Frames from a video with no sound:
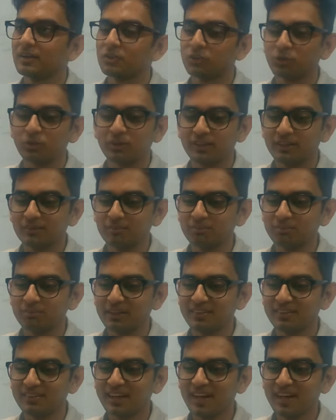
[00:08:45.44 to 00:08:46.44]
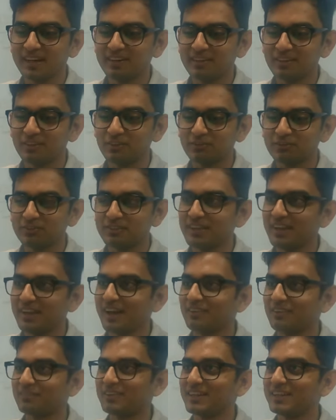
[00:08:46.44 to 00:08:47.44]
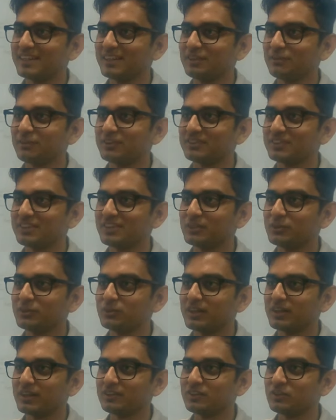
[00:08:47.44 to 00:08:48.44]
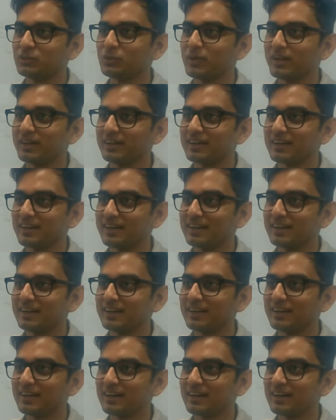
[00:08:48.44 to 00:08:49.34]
So in PCR, we have that equation, 2S2N, right?